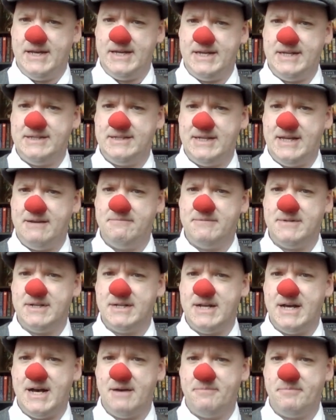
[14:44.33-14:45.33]
He seemed
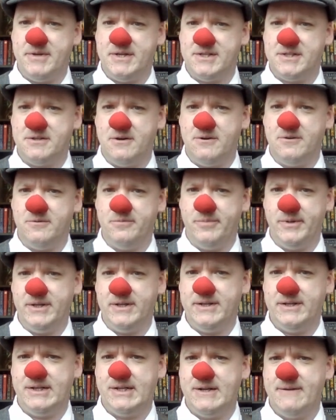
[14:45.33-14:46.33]
an uppish old
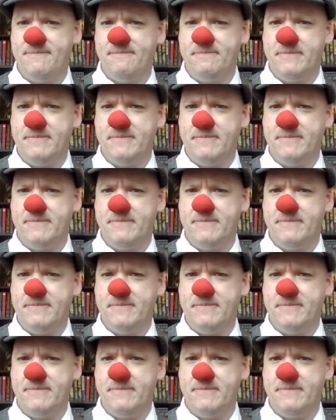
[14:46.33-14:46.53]
bird.